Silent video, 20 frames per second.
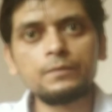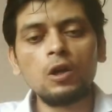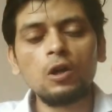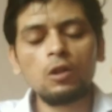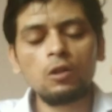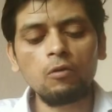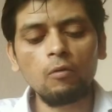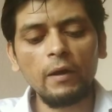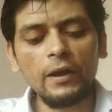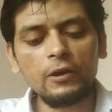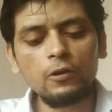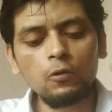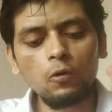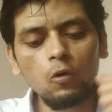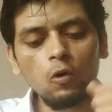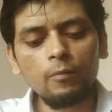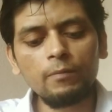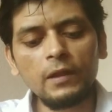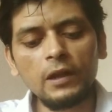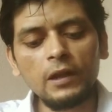So I do
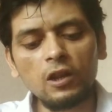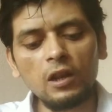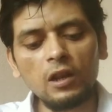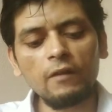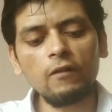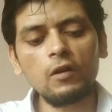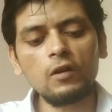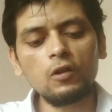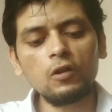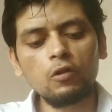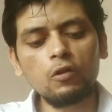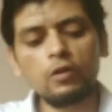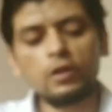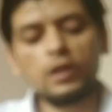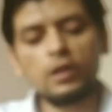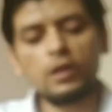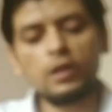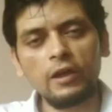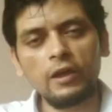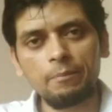hope that you'll have understood
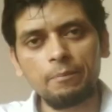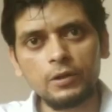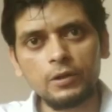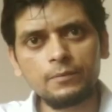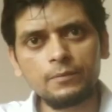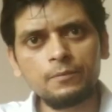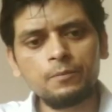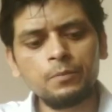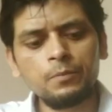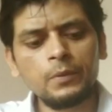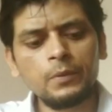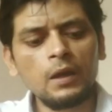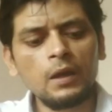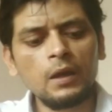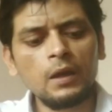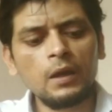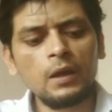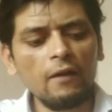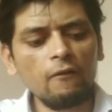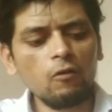this chapter.
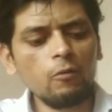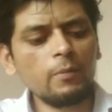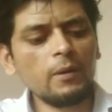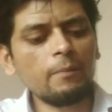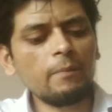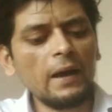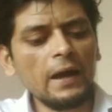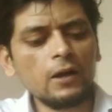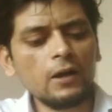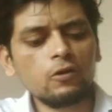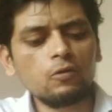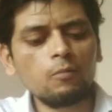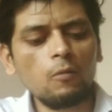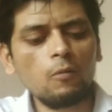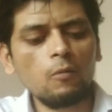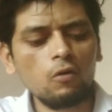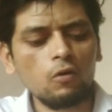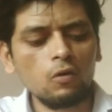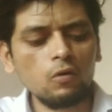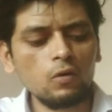I will be back
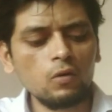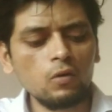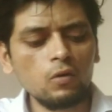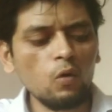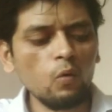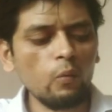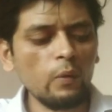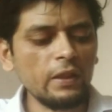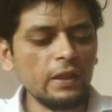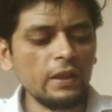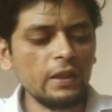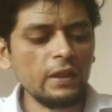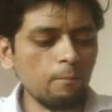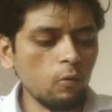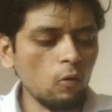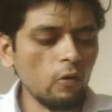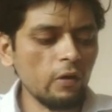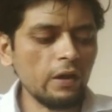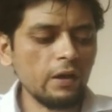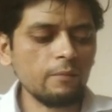tomorrow with a
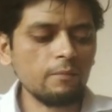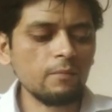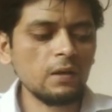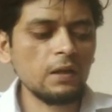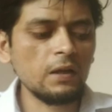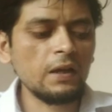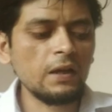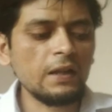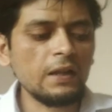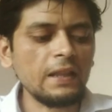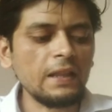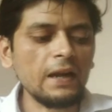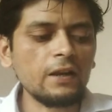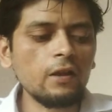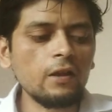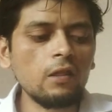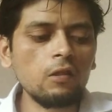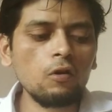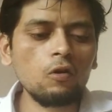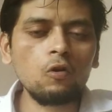poem, that
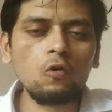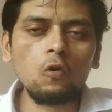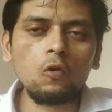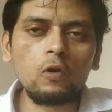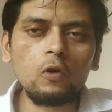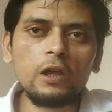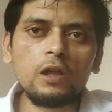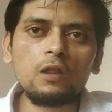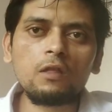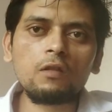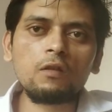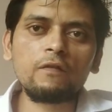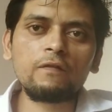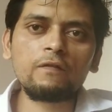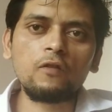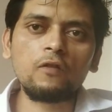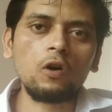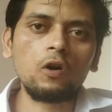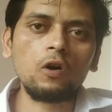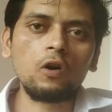is Cookies
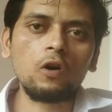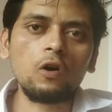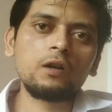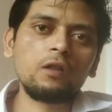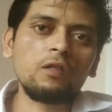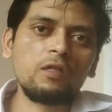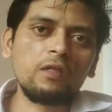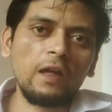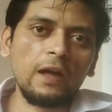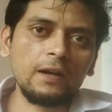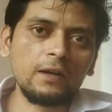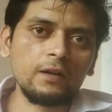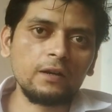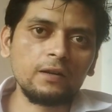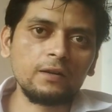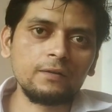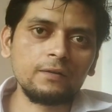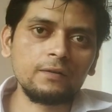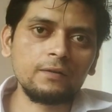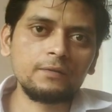for
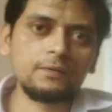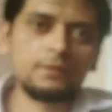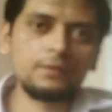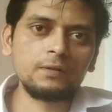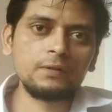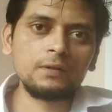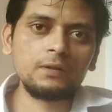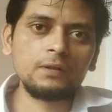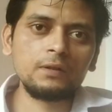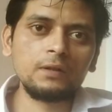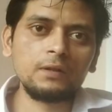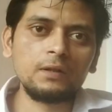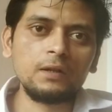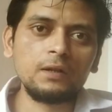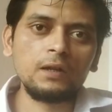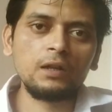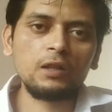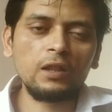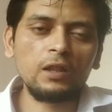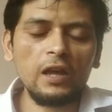Santa.
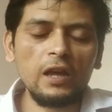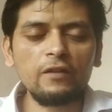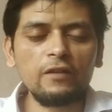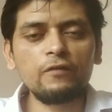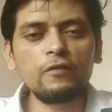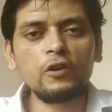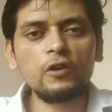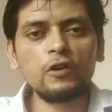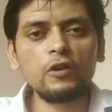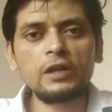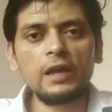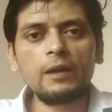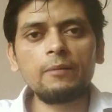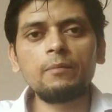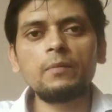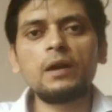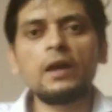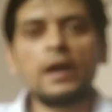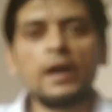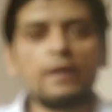Thank you for your
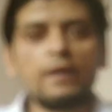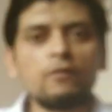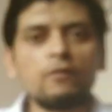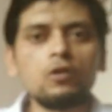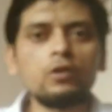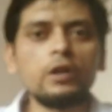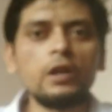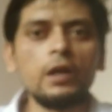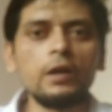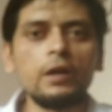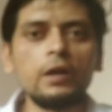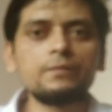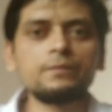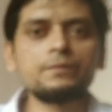time. Have a good day.